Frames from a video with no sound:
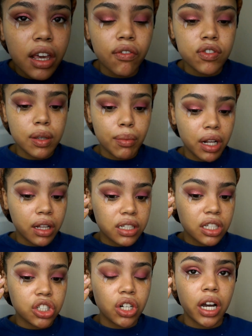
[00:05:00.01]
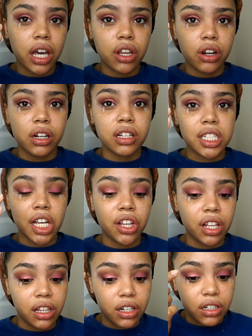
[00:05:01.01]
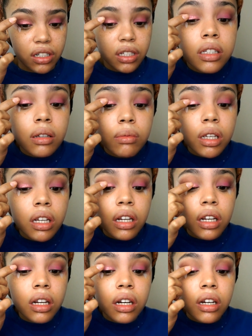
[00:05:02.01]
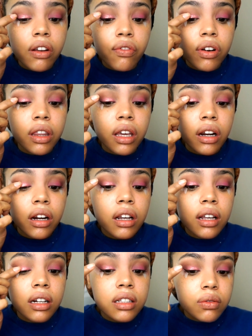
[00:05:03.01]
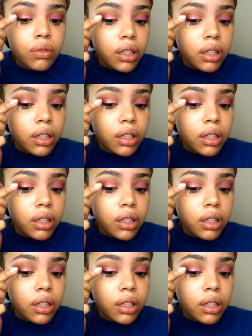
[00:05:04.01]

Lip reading: If somebody looks at your eye, they're going to tell that there's something different there, and it's